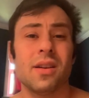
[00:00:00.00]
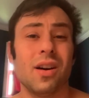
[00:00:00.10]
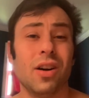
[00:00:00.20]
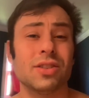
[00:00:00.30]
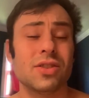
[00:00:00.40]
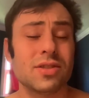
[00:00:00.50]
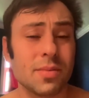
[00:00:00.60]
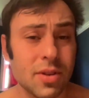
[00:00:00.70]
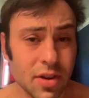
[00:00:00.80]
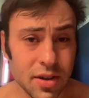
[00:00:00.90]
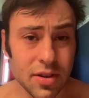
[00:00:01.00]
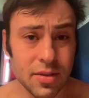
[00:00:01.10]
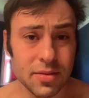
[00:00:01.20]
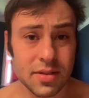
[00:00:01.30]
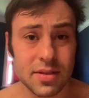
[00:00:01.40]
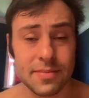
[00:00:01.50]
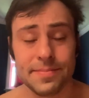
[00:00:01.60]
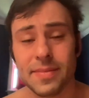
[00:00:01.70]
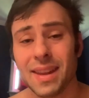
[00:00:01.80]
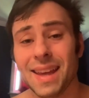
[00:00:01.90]
Also, some good news.
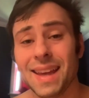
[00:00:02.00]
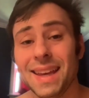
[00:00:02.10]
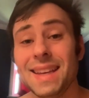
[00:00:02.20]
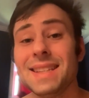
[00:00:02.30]
He